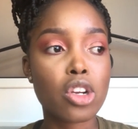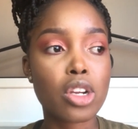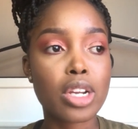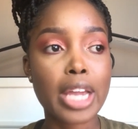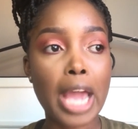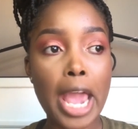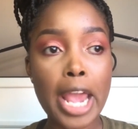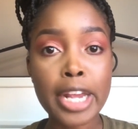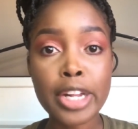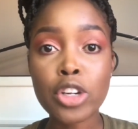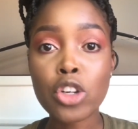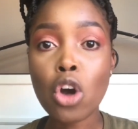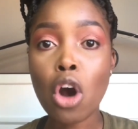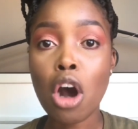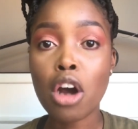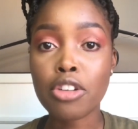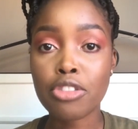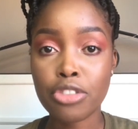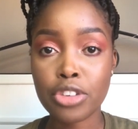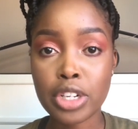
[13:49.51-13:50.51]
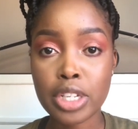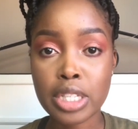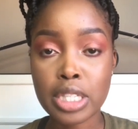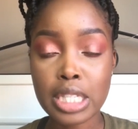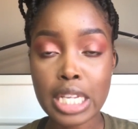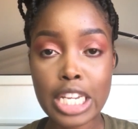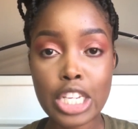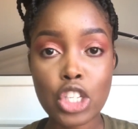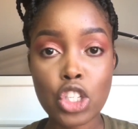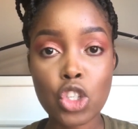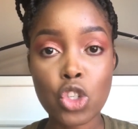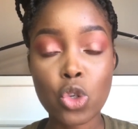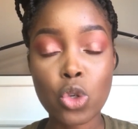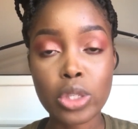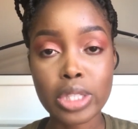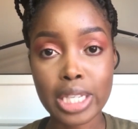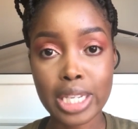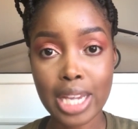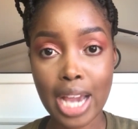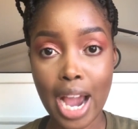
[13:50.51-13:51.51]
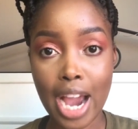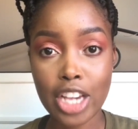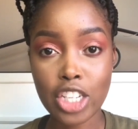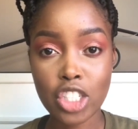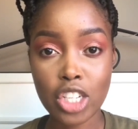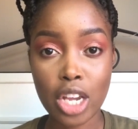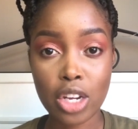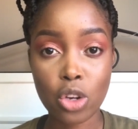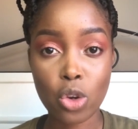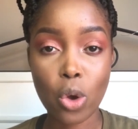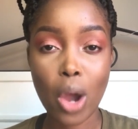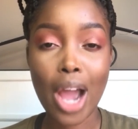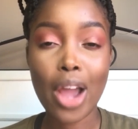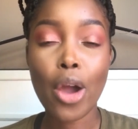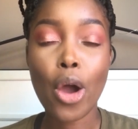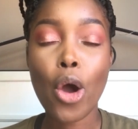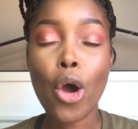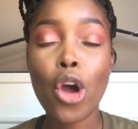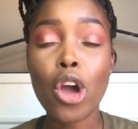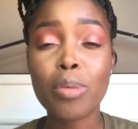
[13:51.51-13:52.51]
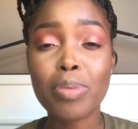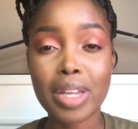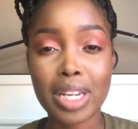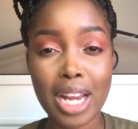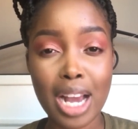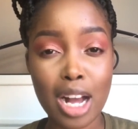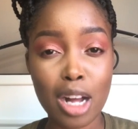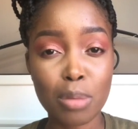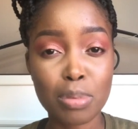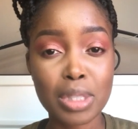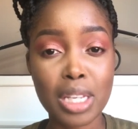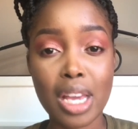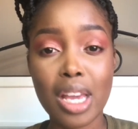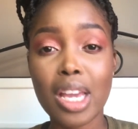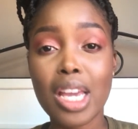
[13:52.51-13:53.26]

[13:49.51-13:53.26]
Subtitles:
gain confidence in using eyeshadow. I hope that helped.